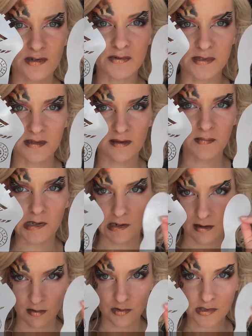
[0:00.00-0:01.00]
how to use them, and
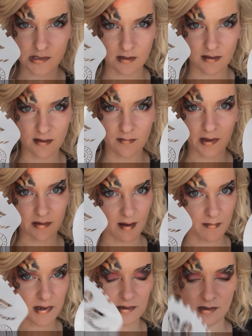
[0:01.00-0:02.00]
I understand them a
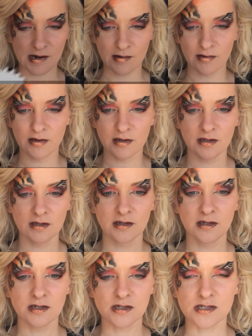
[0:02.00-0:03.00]
lot better now.
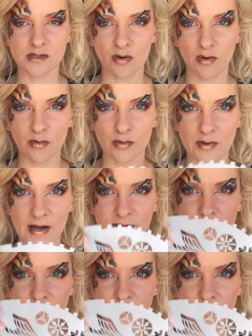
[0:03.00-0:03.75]
So you